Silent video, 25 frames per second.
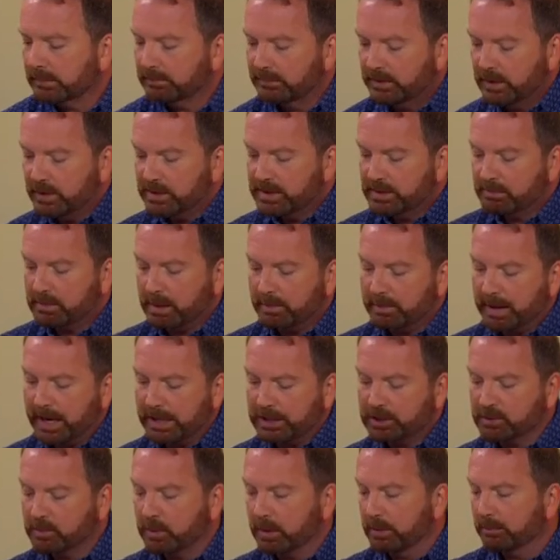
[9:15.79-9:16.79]
Using my
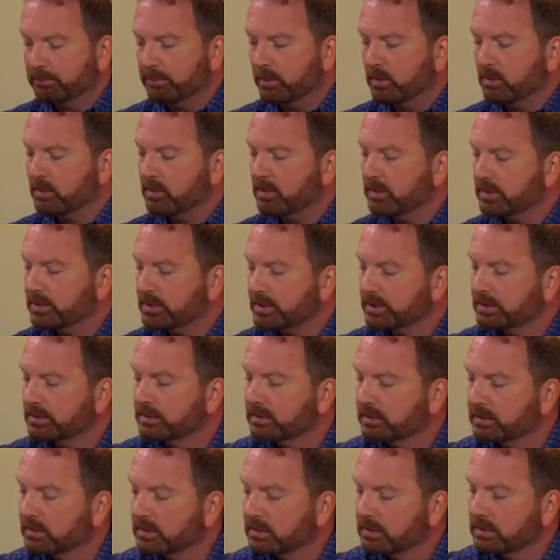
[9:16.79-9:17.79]
patchwork board,
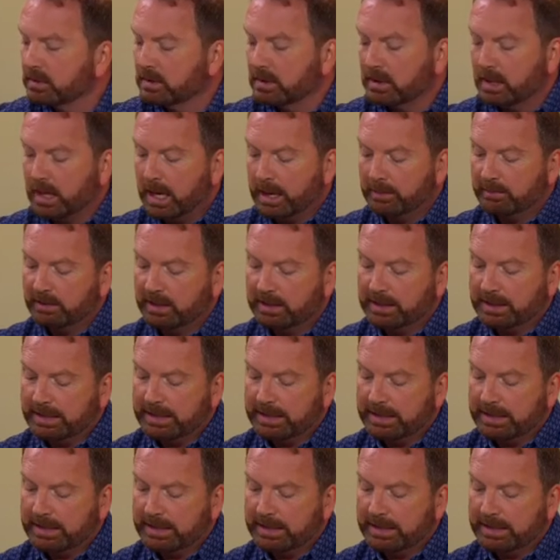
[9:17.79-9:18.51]
I'm going to